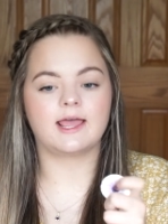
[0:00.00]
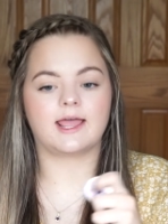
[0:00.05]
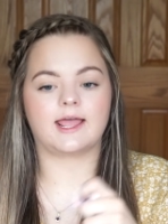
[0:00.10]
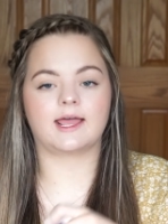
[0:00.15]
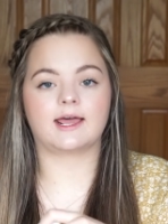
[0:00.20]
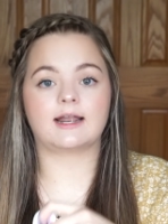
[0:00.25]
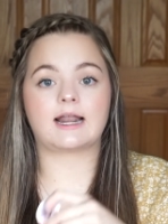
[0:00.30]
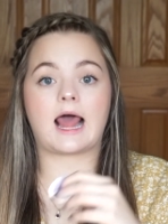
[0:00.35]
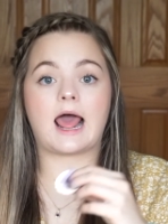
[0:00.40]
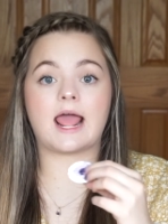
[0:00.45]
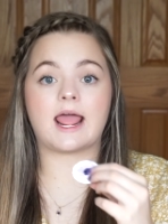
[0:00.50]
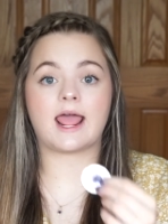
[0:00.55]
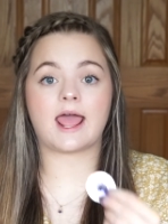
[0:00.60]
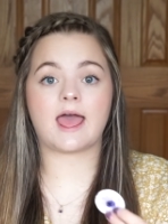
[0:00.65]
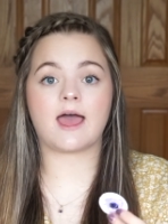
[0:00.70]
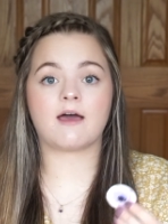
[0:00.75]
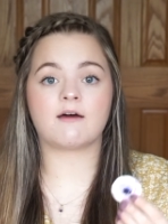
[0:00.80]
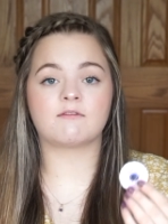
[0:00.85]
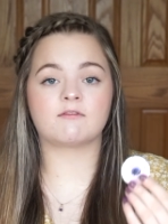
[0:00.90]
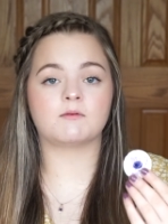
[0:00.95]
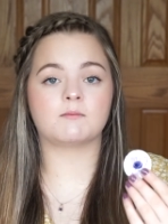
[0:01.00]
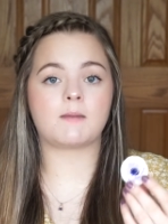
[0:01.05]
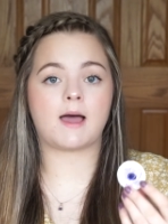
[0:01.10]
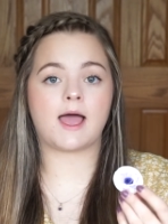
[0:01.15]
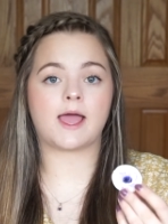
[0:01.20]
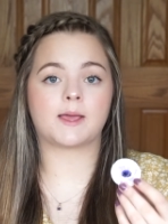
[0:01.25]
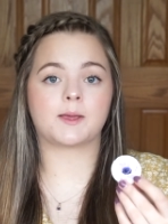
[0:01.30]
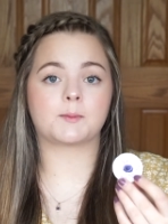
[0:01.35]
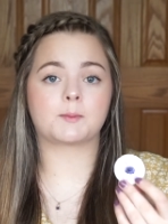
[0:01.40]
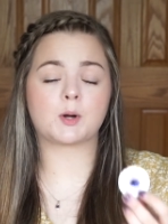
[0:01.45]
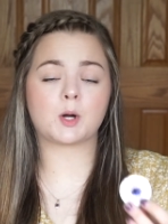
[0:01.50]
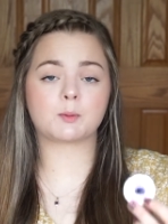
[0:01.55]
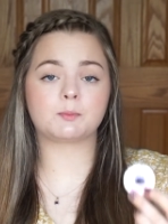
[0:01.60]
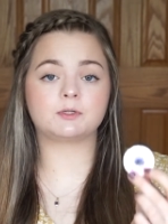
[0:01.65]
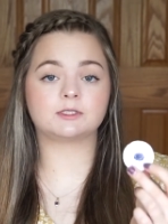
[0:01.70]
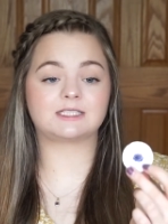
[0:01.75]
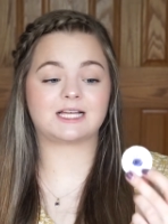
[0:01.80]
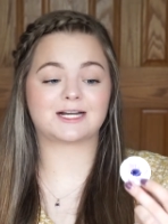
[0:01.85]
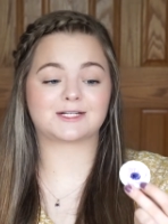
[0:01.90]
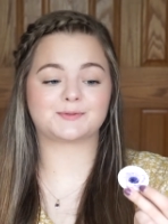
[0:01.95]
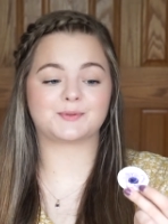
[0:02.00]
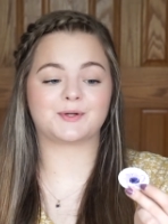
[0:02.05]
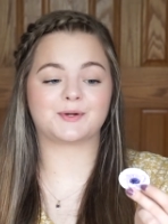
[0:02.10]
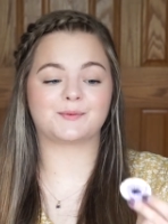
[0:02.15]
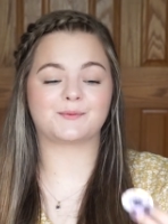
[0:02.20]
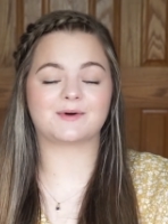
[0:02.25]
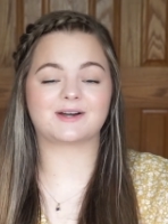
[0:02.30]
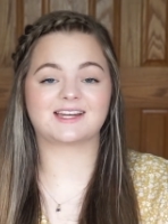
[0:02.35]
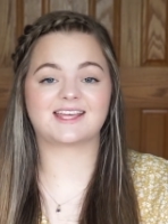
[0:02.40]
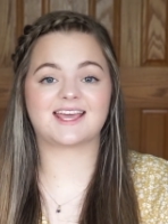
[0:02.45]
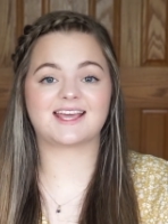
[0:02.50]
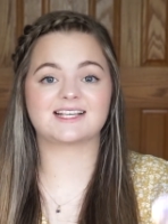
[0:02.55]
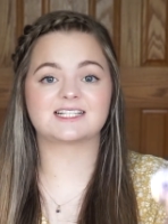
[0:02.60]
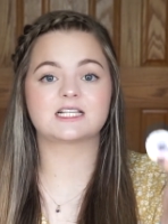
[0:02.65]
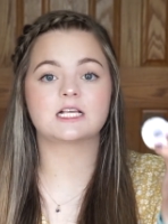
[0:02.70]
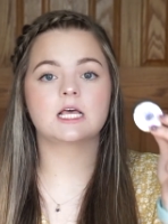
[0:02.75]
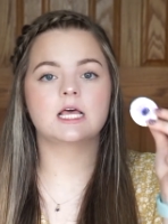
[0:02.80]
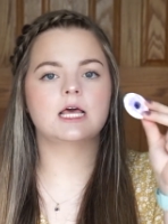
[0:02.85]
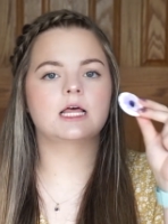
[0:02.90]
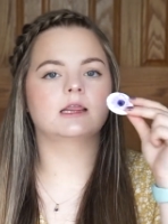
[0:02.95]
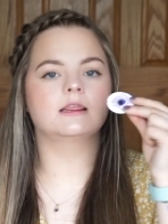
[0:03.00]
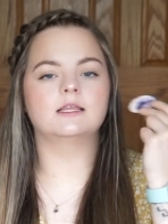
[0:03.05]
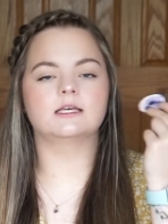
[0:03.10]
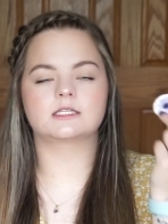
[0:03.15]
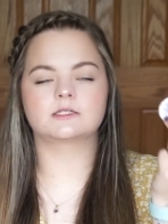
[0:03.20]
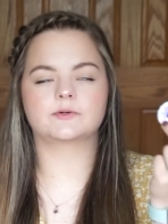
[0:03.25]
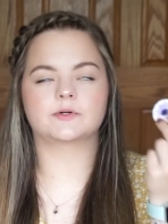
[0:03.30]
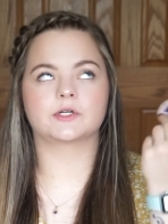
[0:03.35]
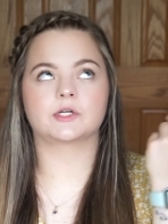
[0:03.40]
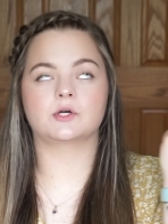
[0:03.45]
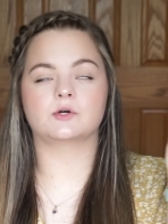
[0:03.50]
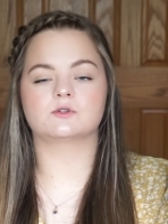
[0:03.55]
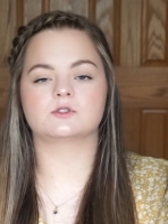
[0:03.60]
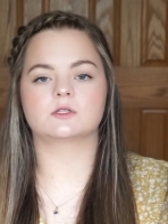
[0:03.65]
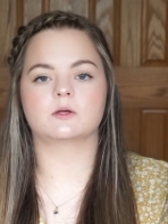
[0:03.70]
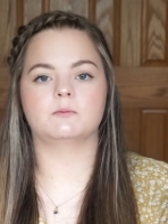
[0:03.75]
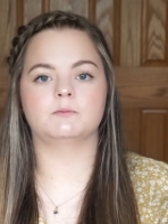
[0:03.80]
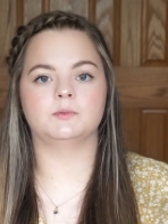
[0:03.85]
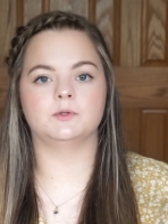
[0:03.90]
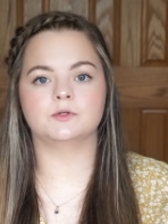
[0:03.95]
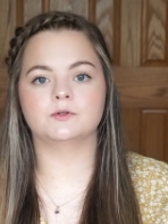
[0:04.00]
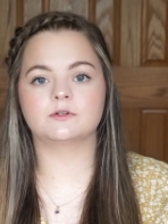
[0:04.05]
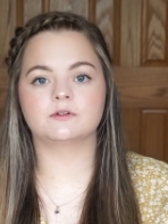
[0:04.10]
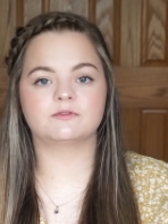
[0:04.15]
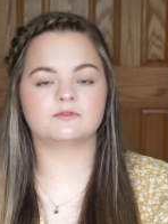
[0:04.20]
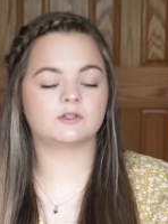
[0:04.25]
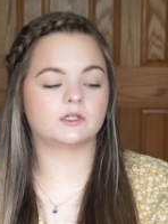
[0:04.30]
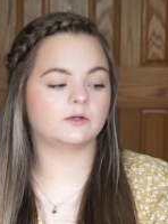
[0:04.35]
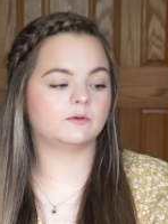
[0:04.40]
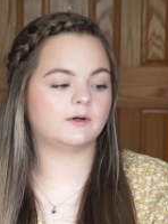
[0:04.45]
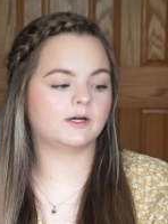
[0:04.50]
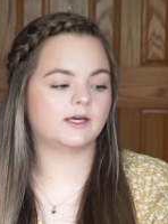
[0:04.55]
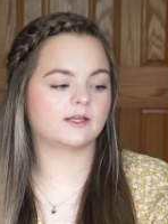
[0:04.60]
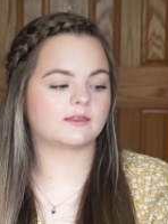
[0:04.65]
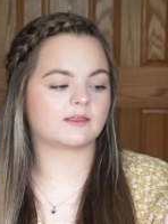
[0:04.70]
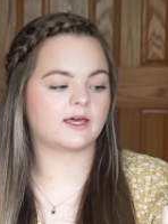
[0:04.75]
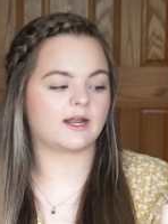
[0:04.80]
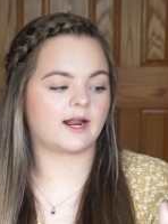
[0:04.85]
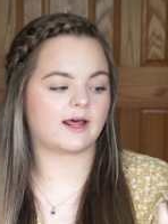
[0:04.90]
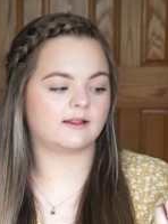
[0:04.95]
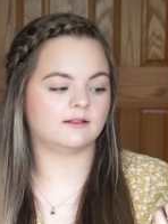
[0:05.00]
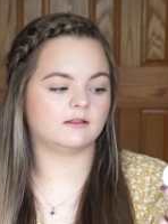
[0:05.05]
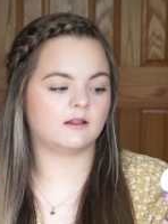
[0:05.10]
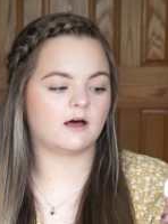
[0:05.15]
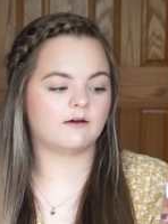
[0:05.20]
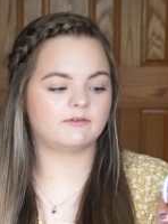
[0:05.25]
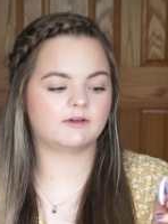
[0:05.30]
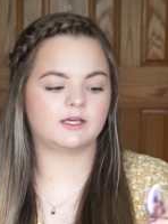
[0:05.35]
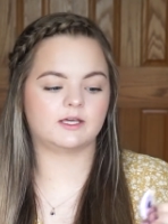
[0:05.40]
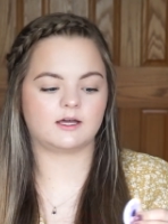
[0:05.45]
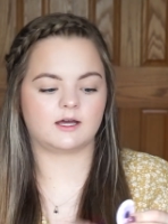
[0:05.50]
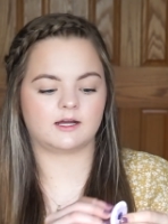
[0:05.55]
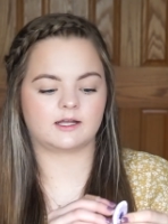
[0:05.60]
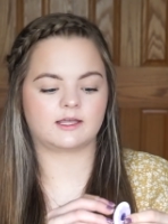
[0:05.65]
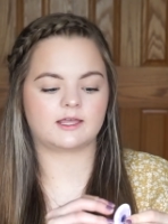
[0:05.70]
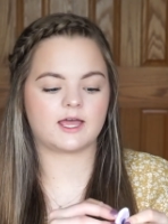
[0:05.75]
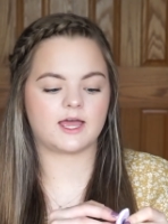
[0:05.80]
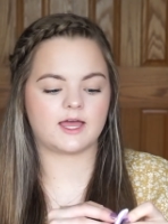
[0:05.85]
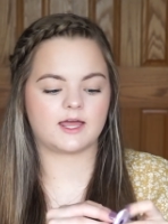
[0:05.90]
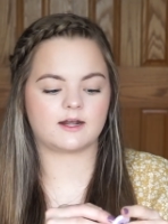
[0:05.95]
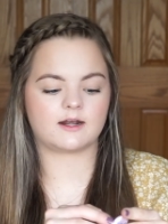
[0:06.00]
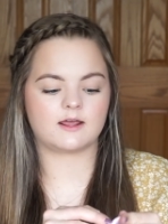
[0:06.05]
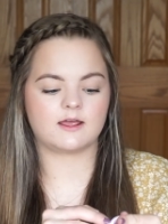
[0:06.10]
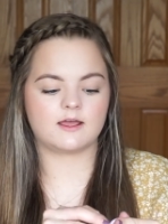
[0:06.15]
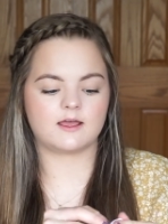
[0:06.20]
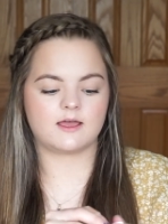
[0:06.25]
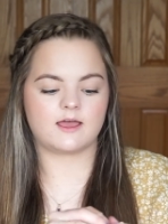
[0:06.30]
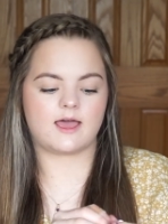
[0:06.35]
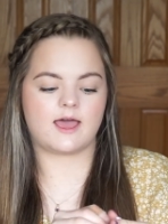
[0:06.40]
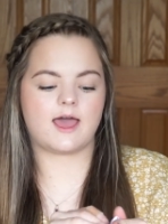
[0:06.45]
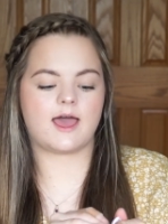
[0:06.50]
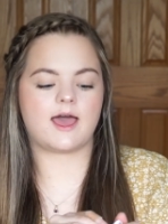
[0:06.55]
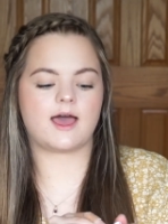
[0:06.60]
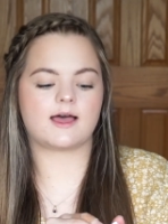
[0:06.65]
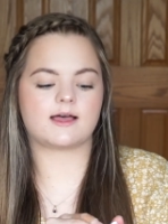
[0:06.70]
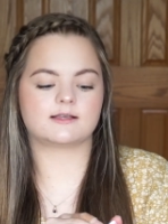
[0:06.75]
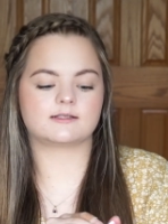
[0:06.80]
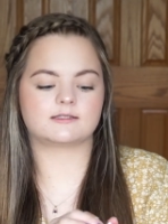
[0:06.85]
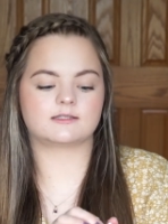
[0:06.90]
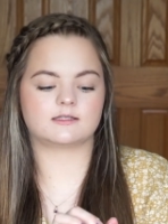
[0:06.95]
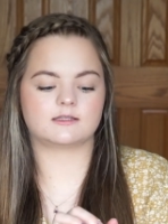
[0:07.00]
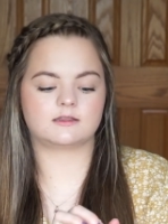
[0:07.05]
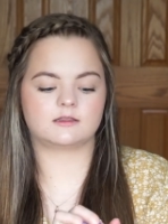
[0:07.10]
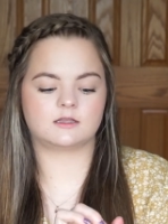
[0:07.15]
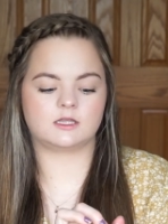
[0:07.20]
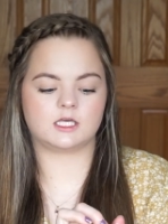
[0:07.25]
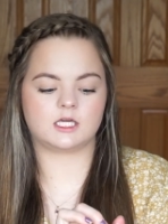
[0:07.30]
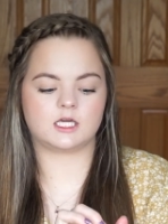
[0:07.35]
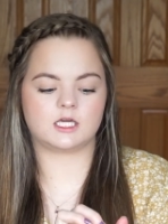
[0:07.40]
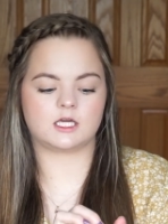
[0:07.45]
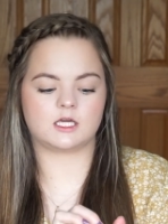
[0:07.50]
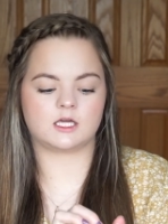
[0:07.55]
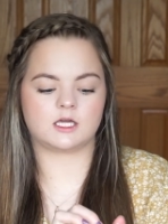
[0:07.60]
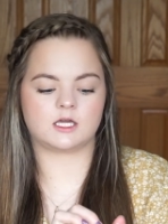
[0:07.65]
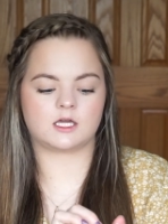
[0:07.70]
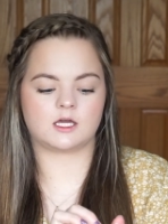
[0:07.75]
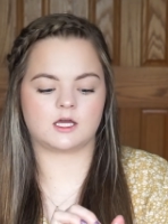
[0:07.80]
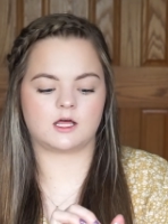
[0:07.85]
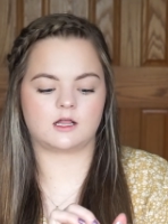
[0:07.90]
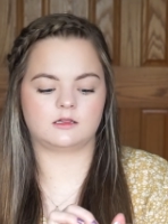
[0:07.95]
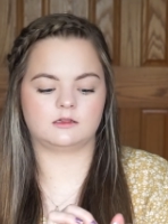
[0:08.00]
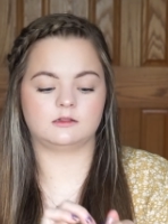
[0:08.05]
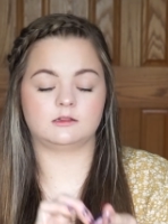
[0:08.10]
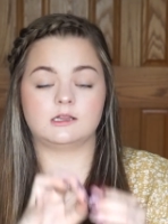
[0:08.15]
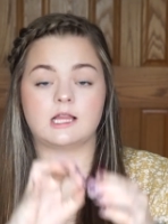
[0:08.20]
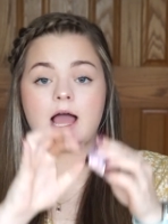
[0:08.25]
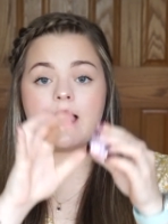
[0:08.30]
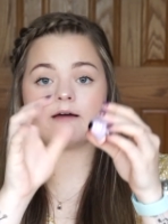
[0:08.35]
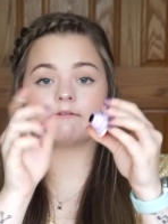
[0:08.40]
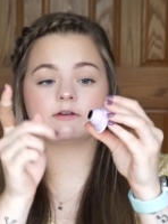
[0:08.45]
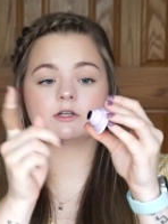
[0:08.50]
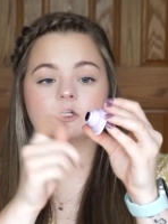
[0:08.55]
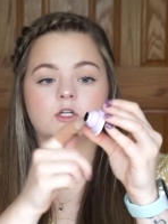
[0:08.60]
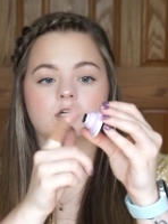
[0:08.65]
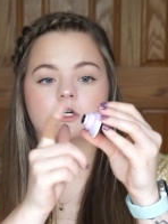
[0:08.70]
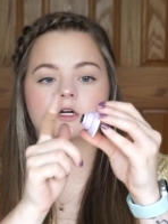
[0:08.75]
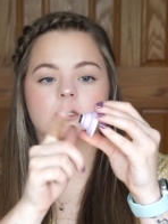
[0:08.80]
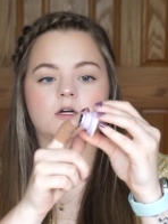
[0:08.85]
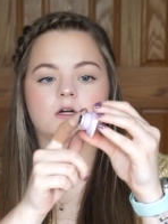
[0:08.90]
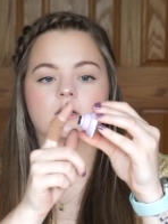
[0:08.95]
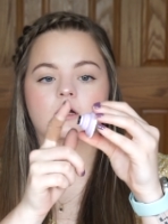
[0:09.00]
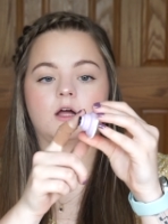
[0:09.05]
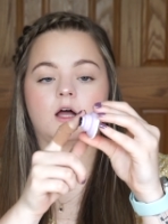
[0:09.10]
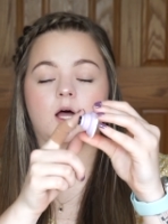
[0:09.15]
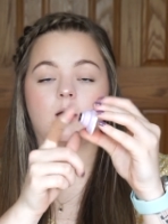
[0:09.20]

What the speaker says: and I have my purple Tech 21 case. This one goes beautifully with, and I love it. Again, has the lavender